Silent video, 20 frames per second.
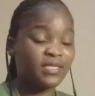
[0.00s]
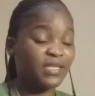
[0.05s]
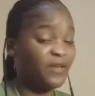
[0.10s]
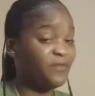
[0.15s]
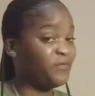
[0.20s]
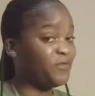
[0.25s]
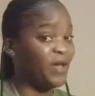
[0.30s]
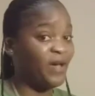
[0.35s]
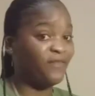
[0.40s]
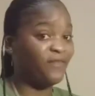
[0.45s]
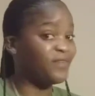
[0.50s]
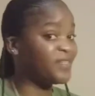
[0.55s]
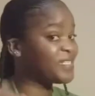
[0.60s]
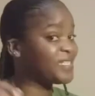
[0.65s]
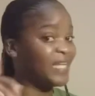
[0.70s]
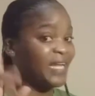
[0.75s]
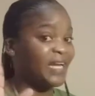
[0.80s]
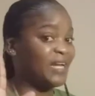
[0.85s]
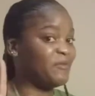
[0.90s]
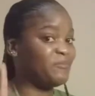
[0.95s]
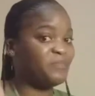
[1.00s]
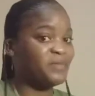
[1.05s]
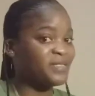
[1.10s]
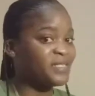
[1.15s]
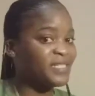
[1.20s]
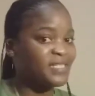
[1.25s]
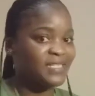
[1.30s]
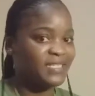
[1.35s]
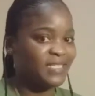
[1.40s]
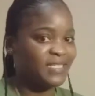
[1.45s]
If you haven't started a
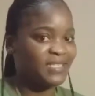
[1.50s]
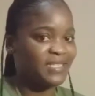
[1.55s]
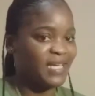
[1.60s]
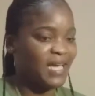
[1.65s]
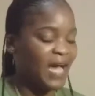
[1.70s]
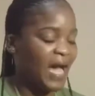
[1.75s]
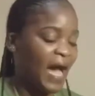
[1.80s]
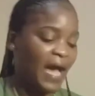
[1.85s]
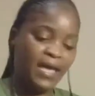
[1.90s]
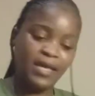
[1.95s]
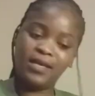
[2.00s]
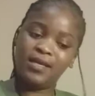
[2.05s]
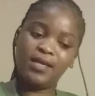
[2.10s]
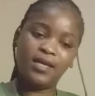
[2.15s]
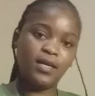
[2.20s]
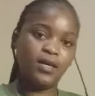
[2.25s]
business this year, I